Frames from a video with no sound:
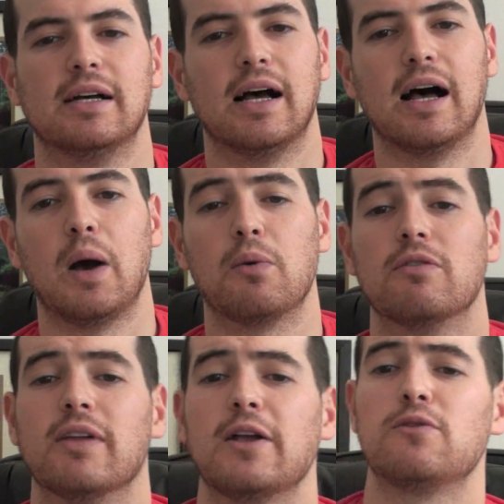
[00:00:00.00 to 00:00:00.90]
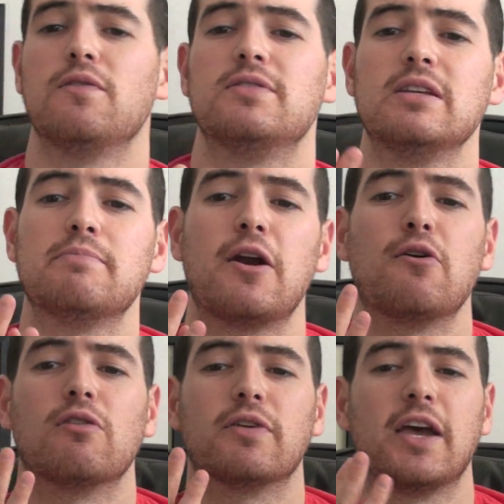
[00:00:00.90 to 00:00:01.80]
Uh, I would have liked to have seen better
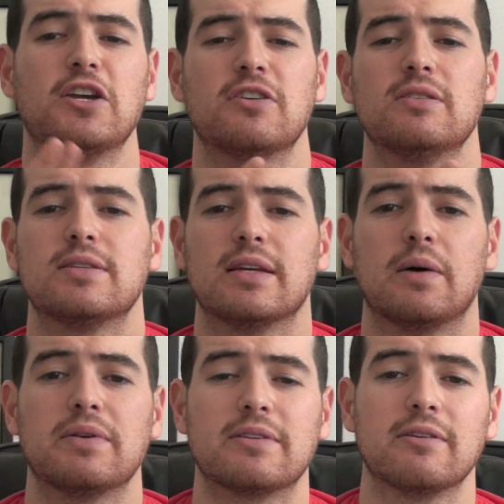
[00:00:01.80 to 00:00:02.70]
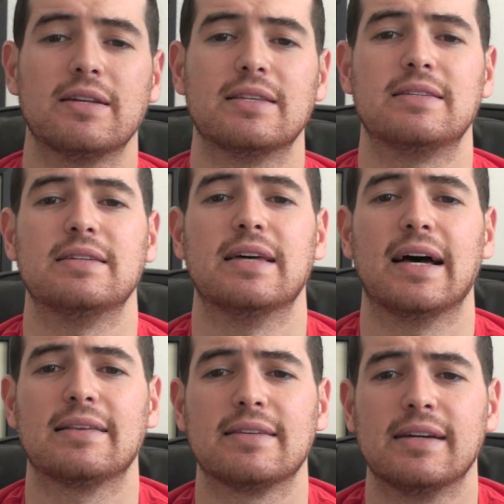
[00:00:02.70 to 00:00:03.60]
notifications. we still didn't see
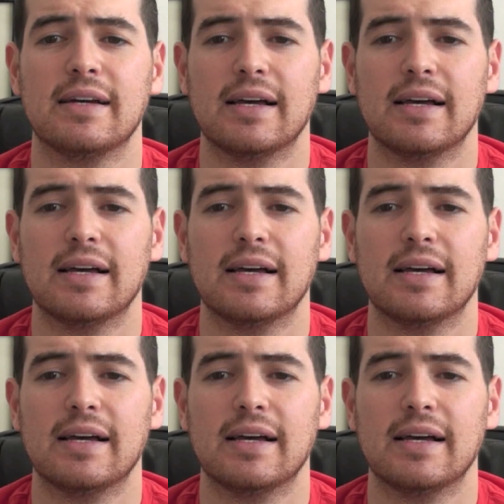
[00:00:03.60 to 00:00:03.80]
that.